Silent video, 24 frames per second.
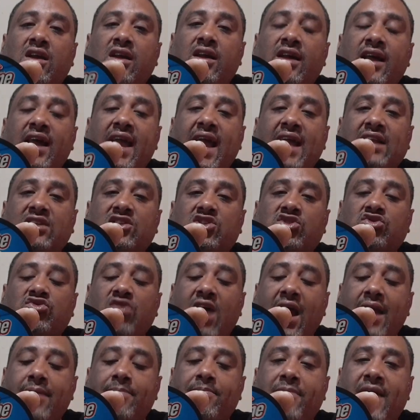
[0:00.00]
and
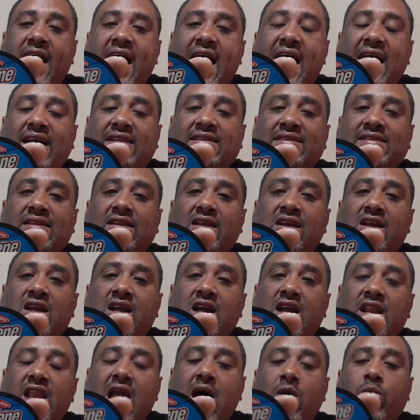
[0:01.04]
striped bass.
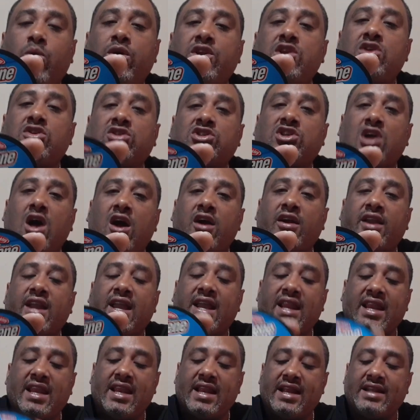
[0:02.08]
Now, when you start
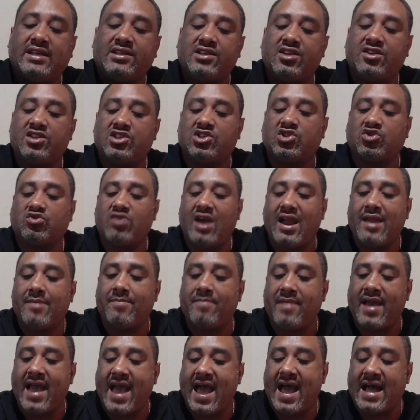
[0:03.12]
getting into the striped
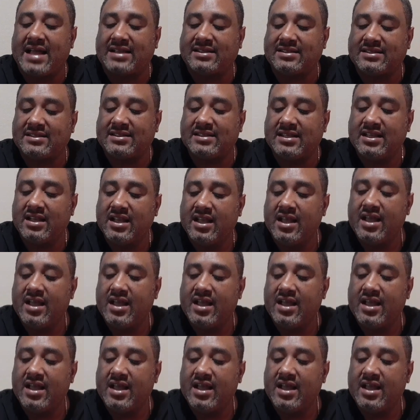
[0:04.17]
bass,